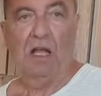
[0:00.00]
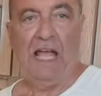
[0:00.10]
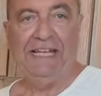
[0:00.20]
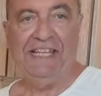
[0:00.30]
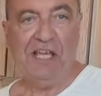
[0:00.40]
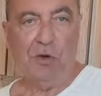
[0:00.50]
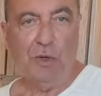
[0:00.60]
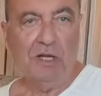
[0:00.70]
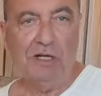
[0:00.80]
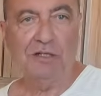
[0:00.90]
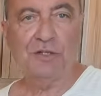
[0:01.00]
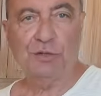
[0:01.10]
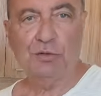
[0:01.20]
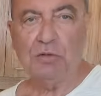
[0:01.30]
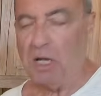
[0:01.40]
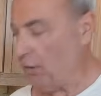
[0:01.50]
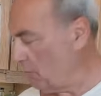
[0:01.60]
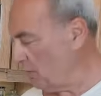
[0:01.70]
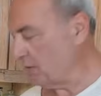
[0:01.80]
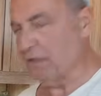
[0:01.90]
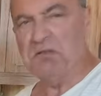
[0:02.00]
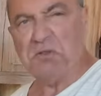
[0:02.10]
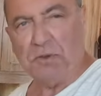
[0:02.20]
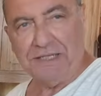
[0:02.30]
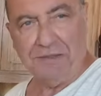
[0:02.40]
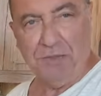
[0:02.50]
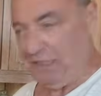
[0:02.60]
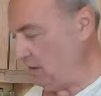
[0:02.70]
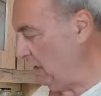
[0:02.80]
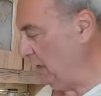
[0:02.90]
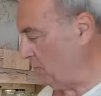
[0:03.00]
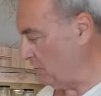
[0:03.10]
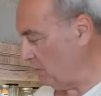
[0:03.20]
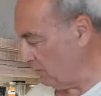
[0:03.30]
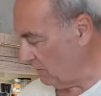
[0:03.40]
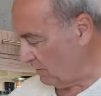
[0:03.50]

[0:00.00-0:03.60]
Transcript: And here we are, 2 hours and 20 minutes later,